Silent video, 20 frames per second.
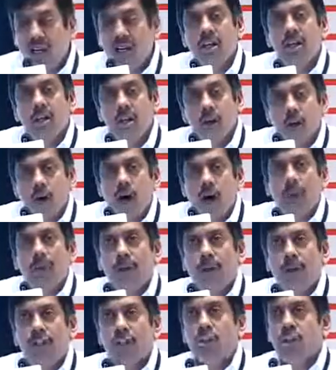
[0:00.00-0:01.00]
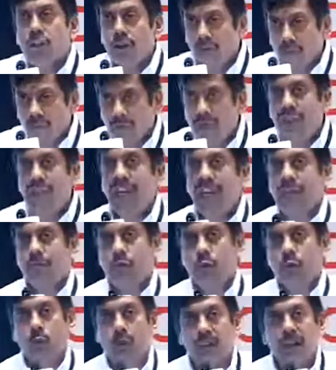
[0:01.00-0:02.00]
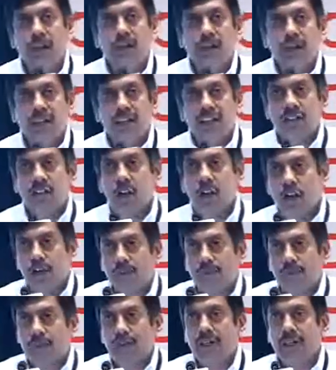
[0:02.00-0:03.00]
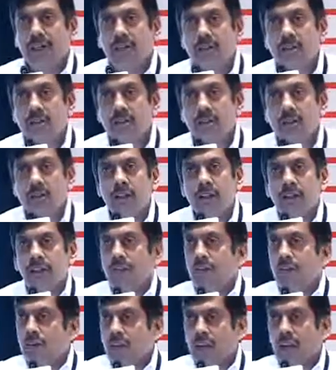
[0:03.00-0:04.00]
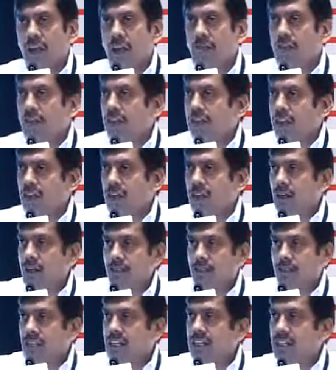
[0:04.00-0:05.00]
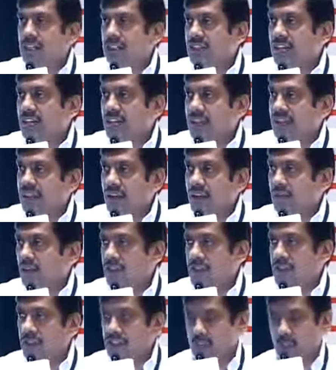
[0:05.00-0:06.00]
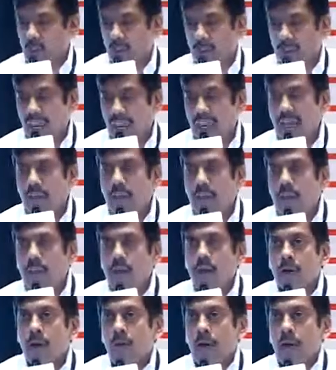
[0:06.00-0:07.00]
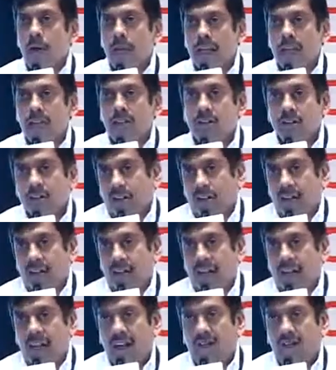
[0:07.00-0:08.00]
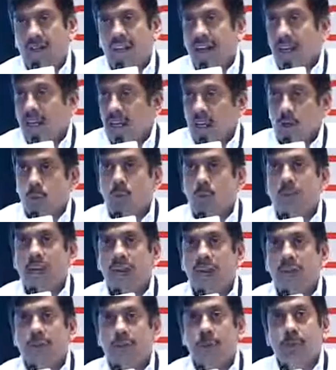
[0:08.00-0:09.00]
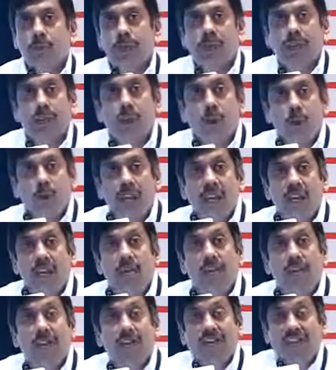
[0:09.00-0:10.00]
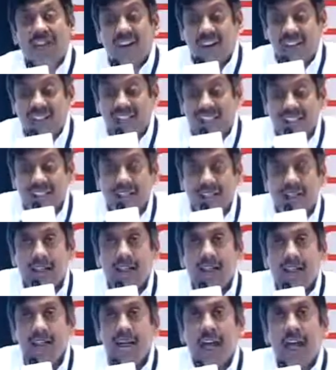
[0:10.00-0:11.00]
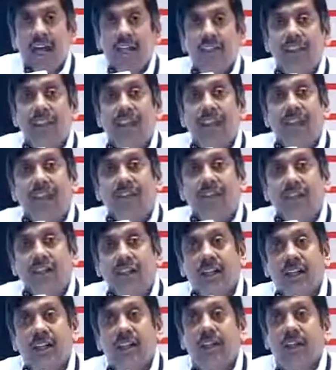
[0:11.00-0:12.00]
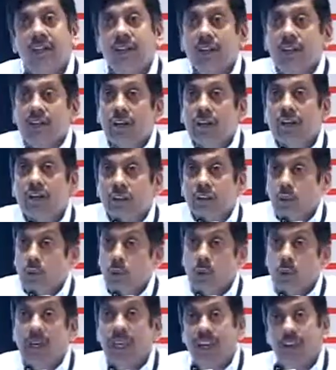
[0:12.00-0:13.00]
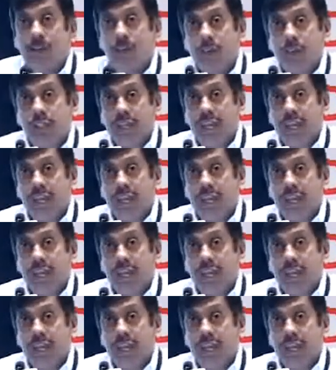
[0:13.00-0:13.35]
Every scene is set, everything is okay. Product life cycle, we have to be innovative and faster, and thereafter the risk we have to take, how much, the quantum of risk the entrepreneur has to decide.